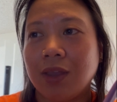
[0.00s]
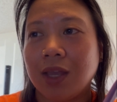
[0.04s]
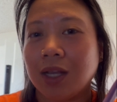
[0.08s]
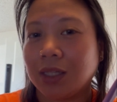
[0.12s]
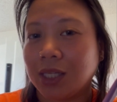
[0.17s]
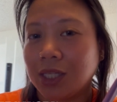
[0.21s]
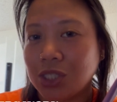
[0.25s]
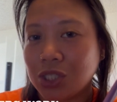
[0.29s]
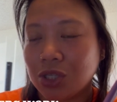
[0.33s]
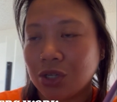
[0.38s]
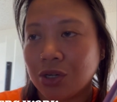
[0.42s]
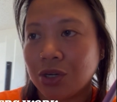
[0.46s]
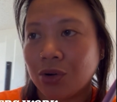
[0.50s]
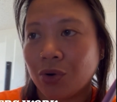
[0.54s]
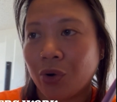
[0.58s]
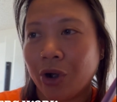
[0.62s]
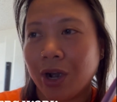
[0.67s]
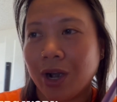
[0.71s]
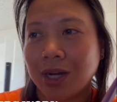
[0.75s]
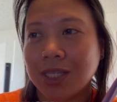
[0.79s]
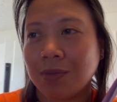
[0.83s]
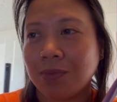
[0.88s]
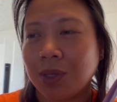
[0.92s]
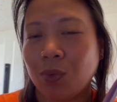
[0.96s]
cleanser or
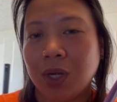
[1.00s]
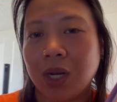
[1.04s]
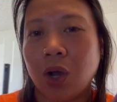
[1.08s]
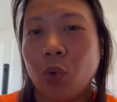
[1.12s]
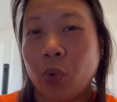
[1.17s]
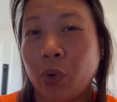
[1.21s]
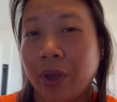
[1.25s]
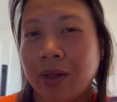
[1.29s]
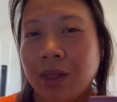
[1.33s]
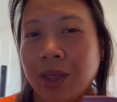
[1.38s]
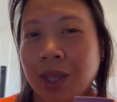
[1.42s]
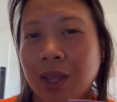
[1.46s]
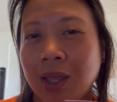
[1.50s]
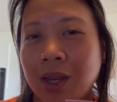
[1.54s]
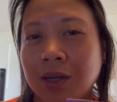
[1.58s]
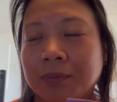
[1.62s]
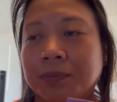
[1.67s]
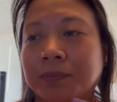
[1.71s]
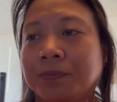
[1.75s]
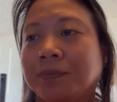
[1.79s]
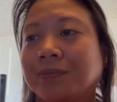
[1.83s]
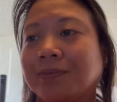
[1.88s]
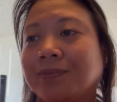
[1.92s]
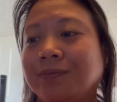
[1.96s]
something with the oil in it.
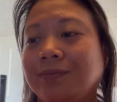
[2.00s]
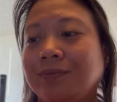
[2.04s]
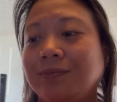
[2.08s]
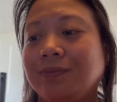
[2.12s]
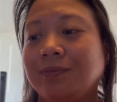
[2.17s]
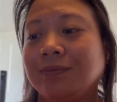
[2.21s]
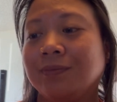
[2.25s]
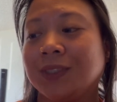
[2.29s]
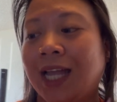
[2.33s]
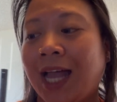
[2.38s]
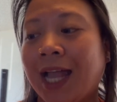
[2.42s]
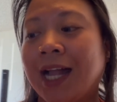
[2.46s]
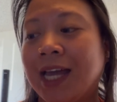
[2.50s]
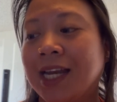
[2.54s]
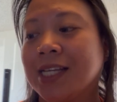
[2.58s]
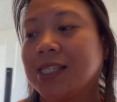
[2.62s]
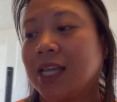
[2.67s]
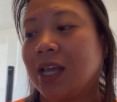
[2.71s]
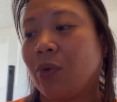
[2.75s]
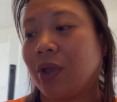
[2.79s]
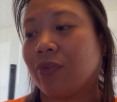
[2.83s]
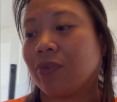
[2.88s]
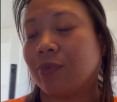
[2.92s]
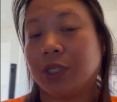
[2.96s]
I kind of stay
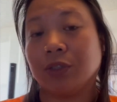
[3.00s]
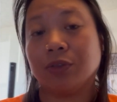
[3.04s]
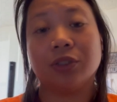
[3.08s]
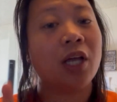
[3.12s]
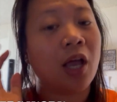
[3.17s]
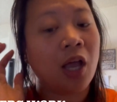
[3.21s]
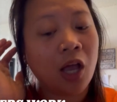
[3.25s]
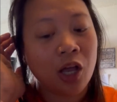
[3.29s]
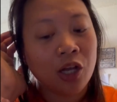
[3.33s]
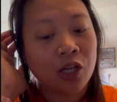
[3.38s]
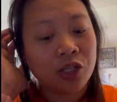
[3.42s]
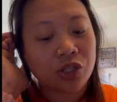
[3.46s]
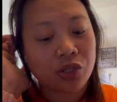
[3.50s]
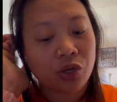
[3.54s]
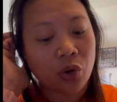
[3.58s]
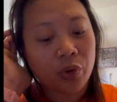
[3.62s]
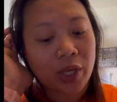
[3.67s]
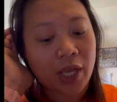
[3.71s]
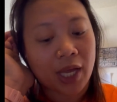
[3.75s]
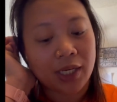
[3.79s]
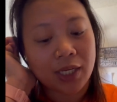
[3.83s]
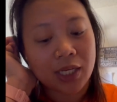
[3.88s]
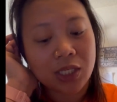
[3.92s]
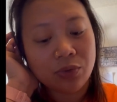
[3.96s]
away from those. So
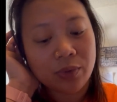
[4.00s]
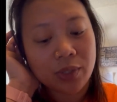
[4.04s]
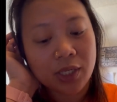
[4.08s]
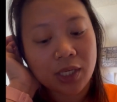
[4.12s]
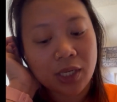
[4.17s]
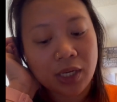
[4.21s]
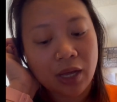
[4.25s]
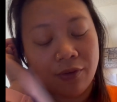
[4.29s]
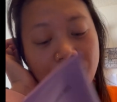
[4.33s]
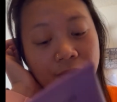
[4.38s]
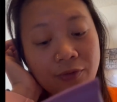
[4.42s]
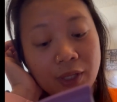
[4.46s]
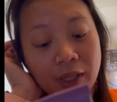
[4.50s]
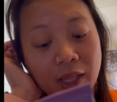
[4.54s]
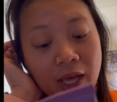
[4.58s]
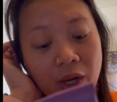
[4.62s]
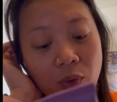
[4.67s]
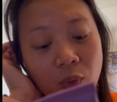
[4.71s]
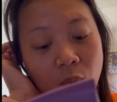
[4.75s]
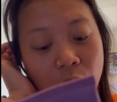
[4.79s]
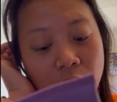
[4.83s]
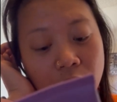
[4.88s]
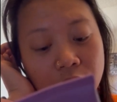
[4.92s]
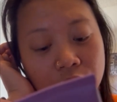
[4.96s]
yeah, this one I feel like
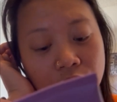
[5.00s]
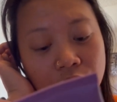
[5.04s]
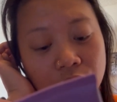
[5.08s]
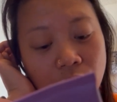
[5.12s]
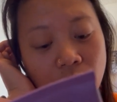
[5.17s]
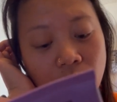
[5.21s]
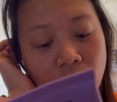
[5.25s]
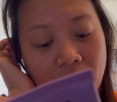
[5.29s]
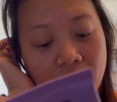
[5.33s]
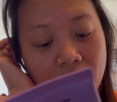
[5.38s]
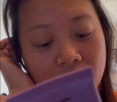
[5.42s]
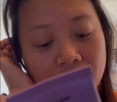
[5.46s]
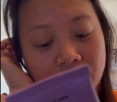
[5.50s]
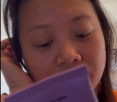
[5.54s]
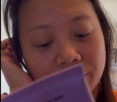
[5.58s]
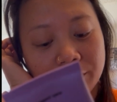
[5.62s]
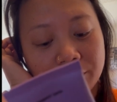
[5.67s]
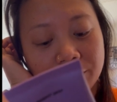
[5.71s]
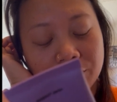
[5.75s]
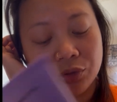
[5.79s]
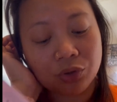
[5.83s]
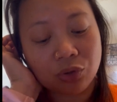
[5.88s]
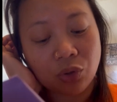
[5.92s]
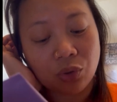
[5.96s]
works so well.
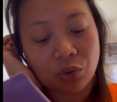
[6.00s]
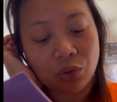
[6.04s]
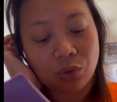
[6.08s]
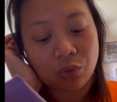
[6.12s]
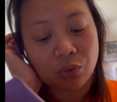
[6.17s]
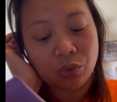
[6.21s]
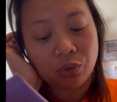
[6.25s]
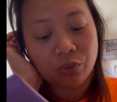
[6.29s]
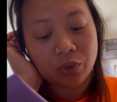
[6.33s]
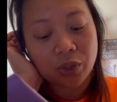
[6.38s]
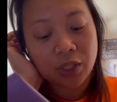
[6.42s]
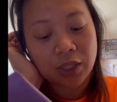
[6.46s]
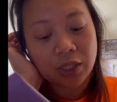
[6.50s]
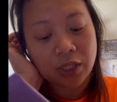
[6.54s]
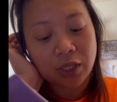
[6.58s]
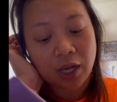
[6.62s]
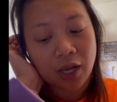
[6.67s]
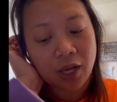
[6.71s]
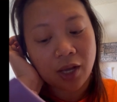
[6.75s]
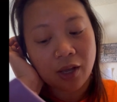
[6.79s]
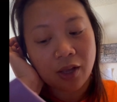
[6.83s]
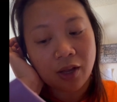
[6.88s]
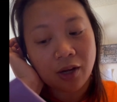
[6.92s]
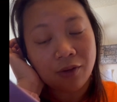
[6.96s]
So
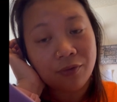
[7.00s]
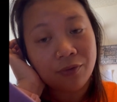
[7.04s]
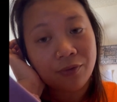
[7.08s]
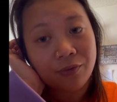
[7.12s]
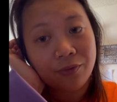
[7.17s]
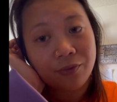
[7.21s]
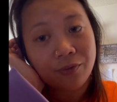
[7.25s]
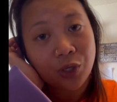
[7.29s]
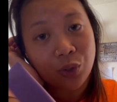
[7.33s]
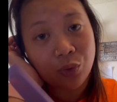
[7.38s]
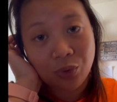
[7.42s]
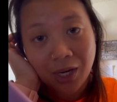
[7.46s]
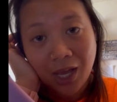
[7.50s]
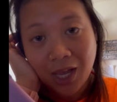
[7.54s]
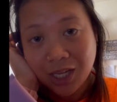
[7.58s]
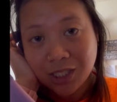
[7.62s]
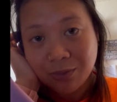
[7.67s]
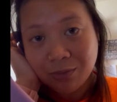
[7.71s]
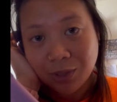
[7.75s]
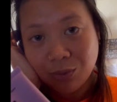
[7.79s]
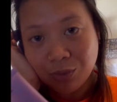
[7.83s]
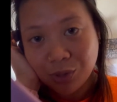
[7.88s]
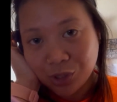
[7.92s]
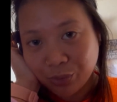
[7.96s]
yeah, and if you're gonna ask
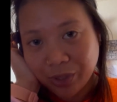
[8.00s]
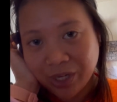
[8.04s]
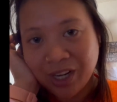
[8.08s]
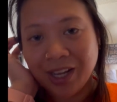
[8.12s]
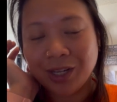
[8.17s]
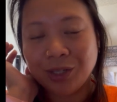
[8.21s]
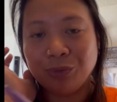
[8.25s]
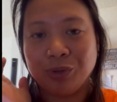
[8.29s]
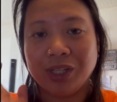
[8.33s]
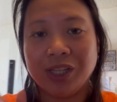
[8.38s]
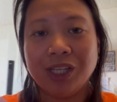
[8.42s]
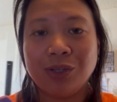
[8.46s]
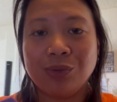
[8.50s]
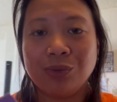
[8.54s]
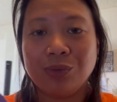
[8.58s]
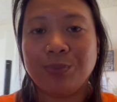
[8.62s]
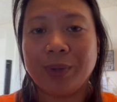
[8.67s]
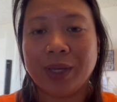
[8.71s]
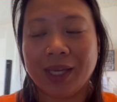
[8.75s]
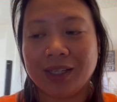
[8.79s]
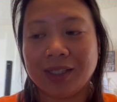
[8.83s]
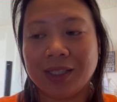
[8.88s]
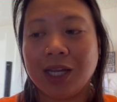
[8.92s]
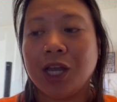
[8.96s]
me which one I really do
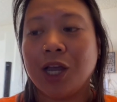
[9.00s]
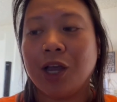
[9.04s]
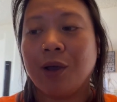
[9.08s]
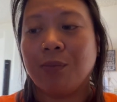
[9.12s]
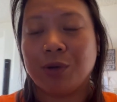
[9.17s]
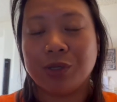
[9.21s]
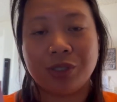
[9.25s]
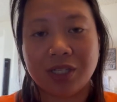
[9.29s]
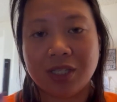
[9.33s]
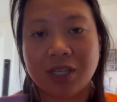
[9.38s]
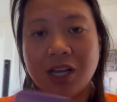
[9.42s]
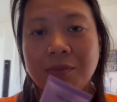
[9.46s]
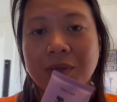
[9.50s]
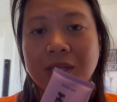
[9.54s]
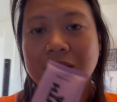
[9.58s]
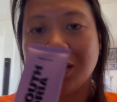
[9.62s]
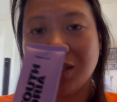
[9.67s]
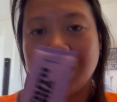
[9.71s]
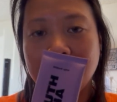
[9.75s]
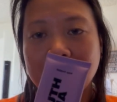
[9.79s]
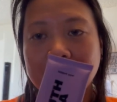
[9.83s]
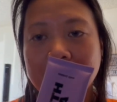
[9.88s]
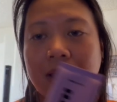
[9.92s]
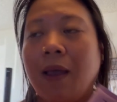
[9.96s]
pick most of the time, it's
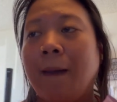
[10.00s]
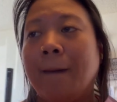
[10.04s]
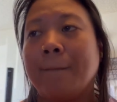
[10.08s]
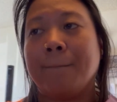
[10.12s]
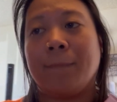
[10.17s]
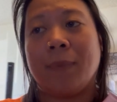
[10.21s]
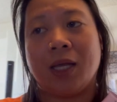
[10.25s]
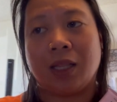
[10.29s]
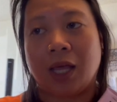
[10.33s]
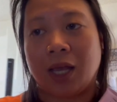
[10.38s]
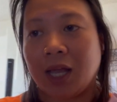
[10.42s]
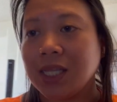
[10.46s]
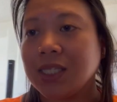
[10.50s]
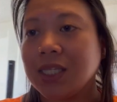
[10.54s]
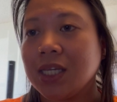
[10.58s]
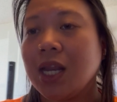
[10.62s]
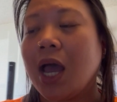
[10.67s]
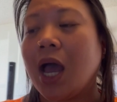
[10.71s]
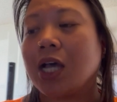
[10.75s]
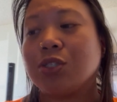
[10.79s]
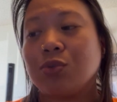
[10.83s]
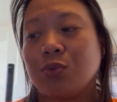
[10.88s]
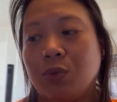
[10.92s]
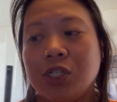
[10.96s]
this. But like I said,
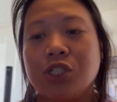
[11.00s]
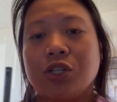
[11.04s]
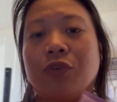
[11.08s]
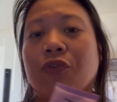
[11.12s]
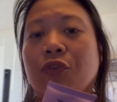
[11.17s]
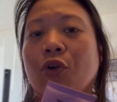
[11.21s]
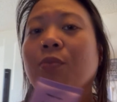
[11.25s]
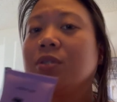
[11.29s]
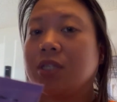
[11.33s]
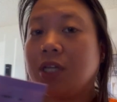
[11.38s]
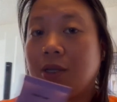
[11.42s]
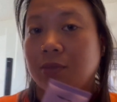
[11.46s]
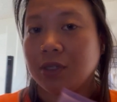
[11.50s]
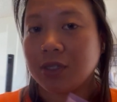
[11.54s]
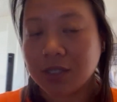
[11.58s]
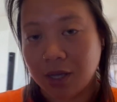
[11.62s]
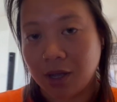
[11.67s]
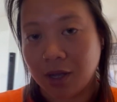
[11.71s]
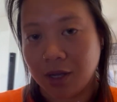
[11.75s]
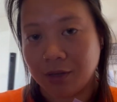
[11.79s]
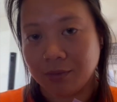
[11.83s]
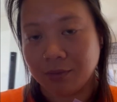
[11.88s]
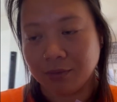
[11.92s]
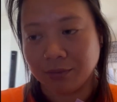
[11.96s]
I switch from time to
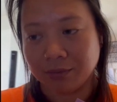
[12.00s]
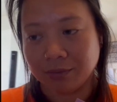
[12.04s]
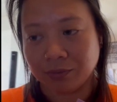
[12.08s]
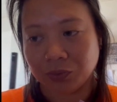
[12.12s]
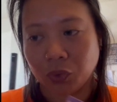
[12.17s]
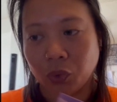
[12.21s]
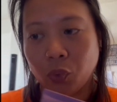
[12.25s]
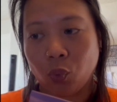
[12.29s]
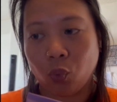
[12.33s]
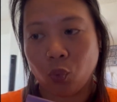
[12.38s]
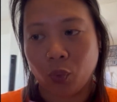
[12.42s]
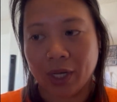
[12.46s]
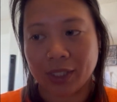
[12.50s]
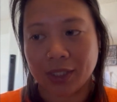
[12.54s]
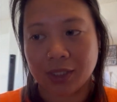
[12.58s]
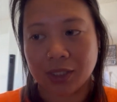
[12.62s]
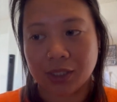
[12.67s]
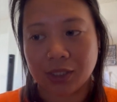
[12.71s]
time on what